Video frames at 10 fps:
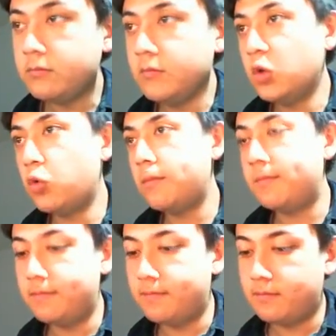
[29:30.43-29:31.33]
Cool.
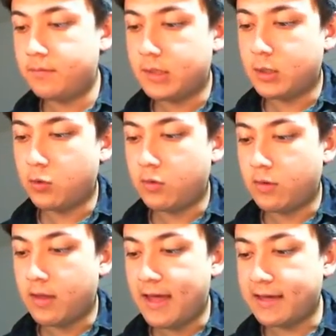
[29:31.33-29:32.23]

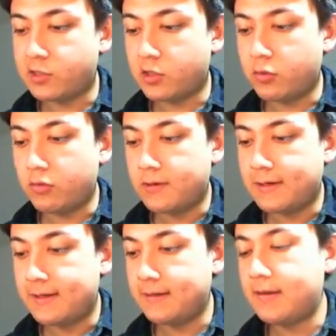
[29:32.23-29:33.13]
Execute.
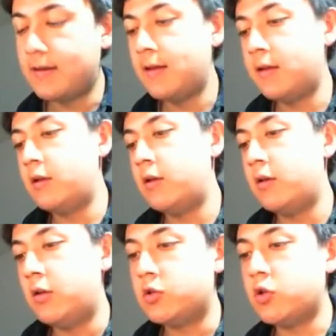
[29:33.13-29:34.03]

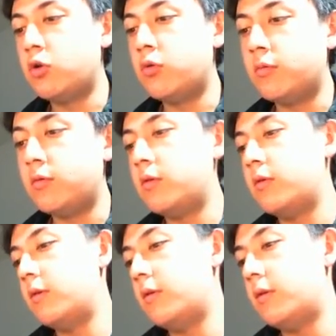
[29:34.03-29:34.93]
So
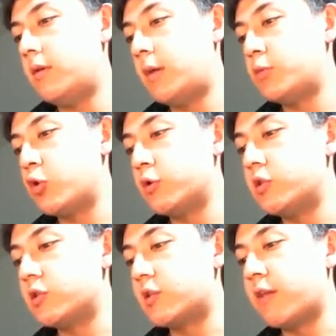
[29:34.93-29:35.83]
I'm sure this is getting